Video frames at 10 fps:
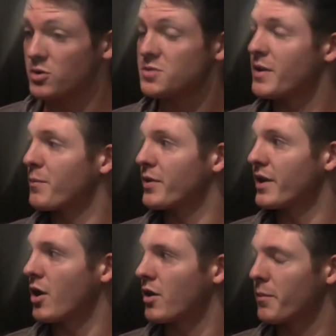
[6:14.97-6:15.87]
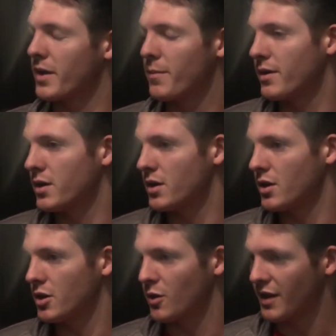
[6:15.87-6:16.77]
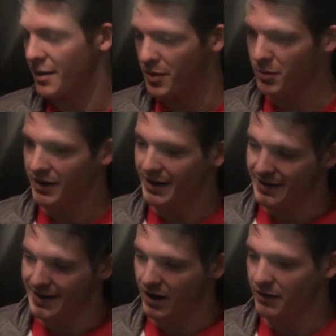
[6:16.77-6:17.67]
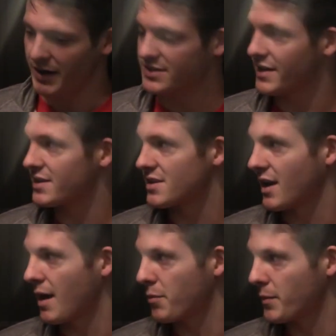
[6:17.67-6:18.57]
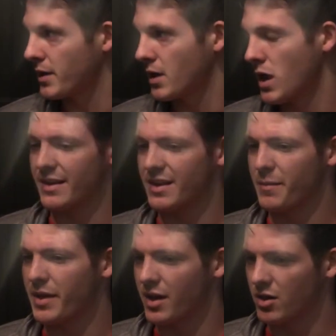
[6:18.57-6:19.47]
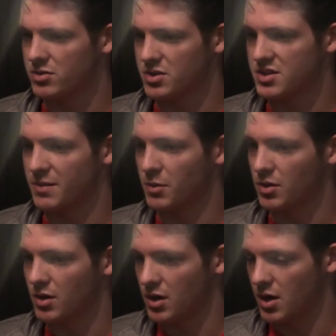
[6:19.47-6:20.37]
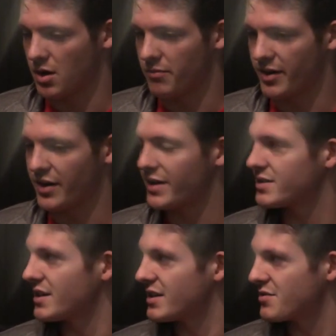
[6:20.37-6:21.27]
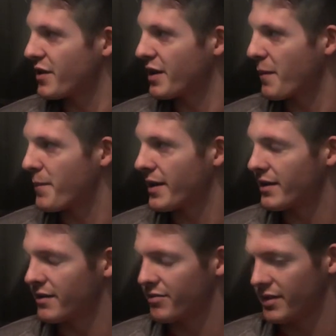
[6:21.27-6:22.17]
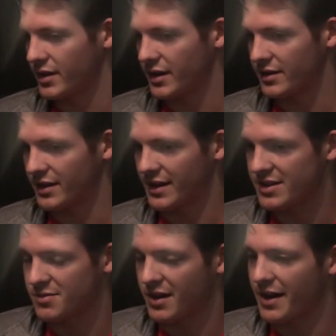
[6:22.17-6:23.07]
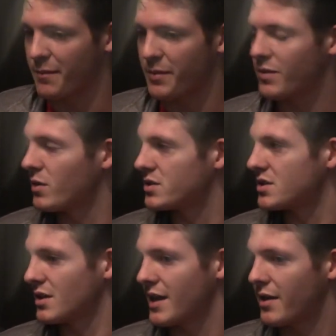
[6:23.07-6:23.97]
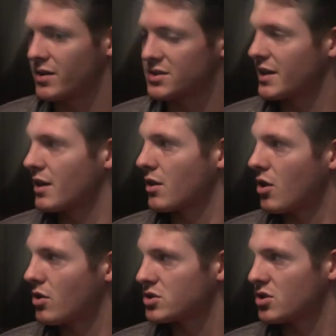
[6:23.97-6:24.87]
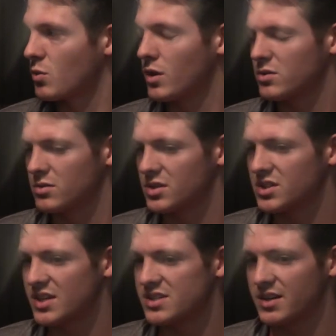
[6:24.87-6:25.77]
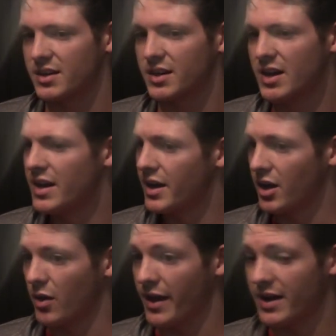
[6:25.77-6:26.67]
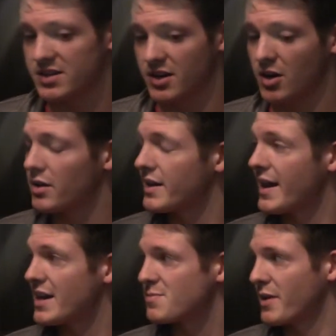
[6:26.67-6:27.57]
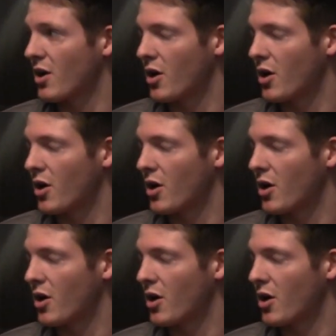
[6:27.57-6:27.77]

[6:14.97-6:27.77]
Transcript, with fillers: coach has been pretty hard on me, but you know, a lot of people can get down, and I take it as a compliment. And I think me and coach are similar. Um, very intense, very competitive. Mm-hmm. And I think that's kind of been what's allowed us to get along so well through the yeah. season. And you know, like I said earlier, he has been